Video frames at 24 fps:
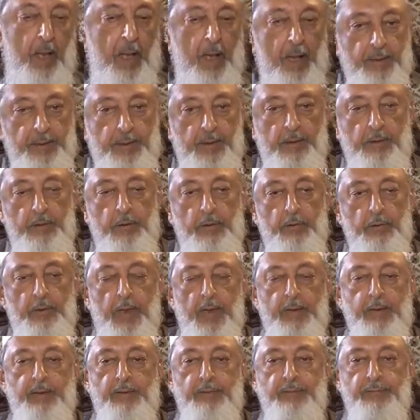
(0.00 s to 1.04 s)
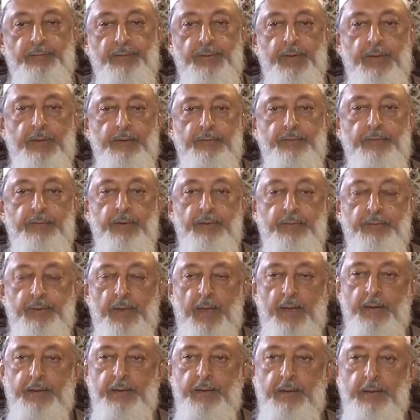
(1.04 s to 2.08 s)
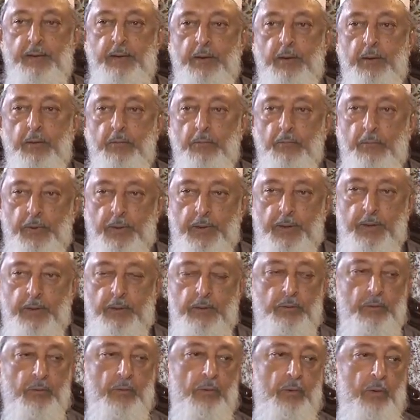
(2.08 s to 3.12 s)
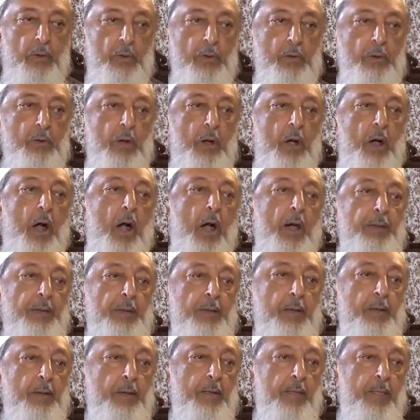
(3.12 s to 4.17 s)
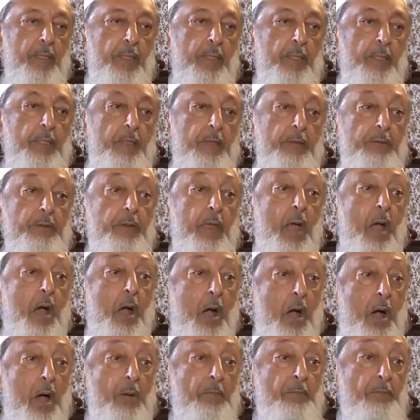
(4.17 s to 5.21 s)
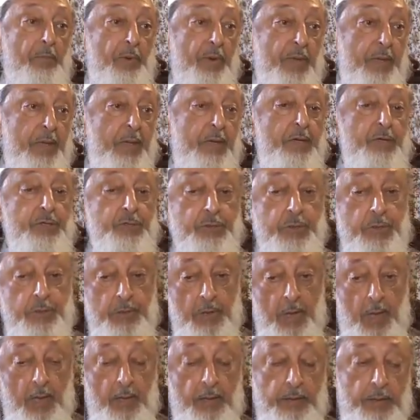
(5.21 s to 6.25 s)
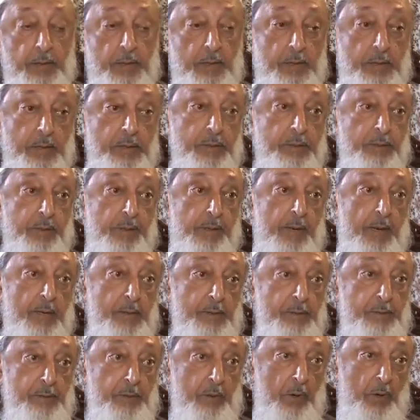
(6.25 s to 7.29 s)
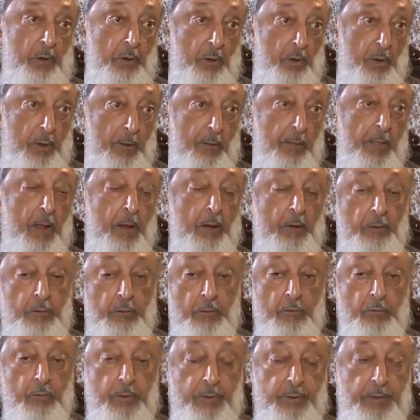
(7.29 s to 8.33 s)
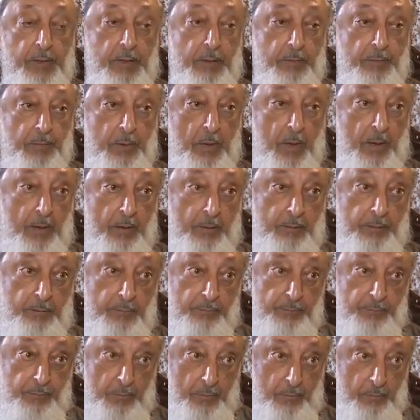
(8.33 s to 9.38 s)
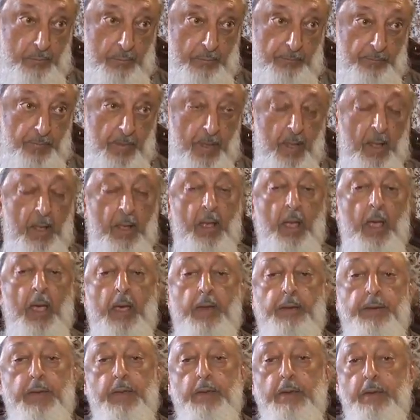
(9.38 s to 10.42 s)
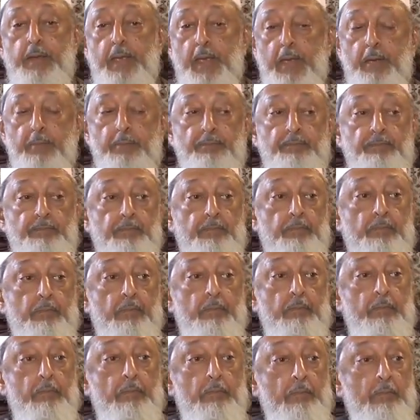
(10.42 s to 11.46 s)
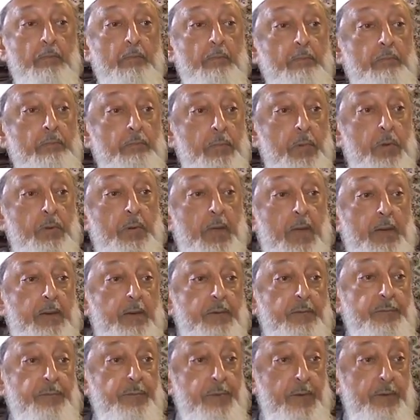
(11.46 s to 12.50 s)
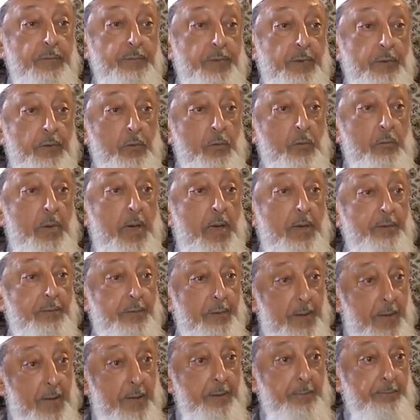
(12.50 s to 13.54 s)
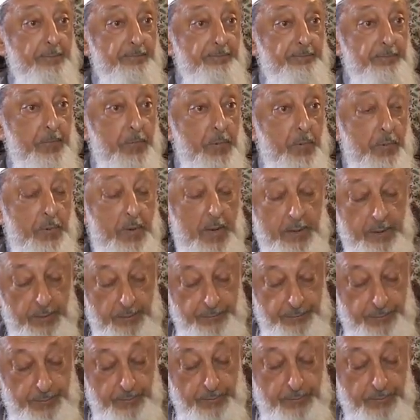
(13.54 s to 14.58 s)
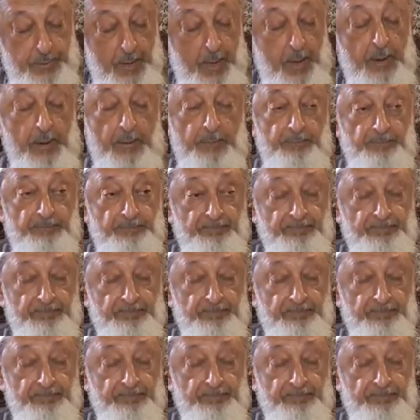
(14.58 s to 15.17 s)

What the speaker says: And then the United States decided we can no longer honor this obligation under international law to redeem dollars for gold. And then came the United States in no man's land, the United States dollar.